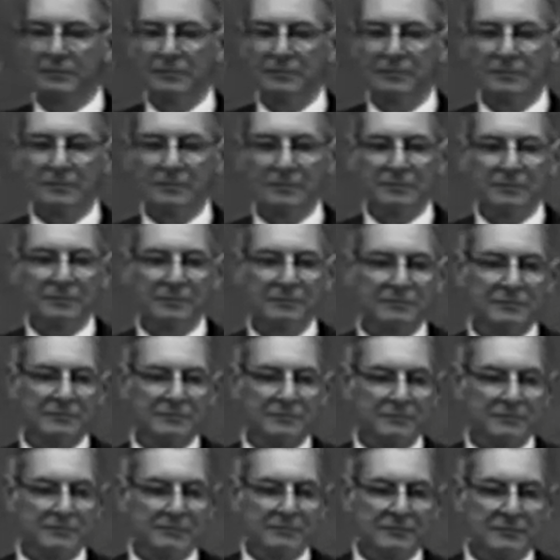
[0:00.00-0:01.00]

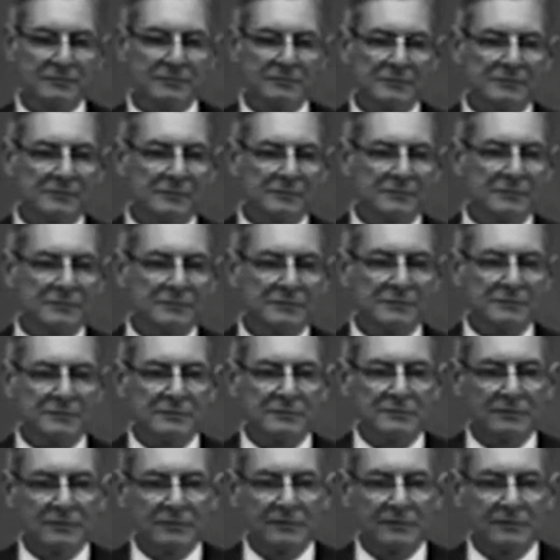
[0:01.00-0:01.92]
(no one is talking)